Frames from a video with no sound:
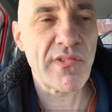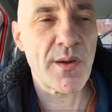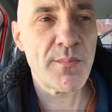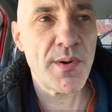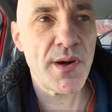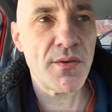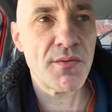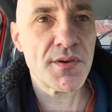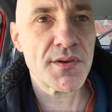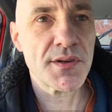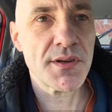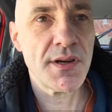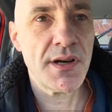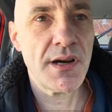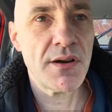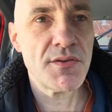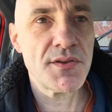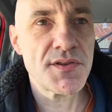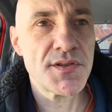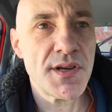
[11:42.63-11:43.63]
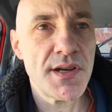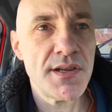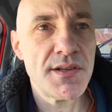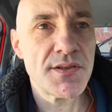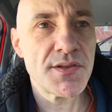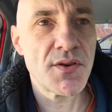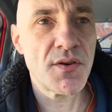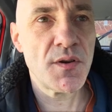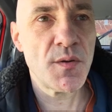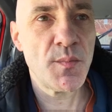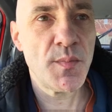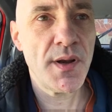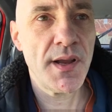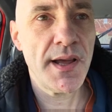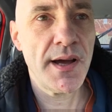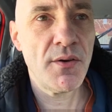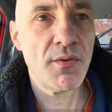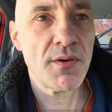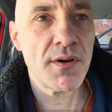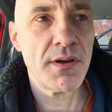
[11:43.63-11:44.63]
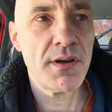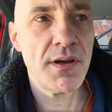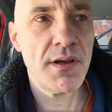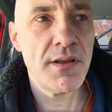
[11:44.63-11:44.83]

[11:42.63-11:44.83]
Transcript: about how the scene's going to play out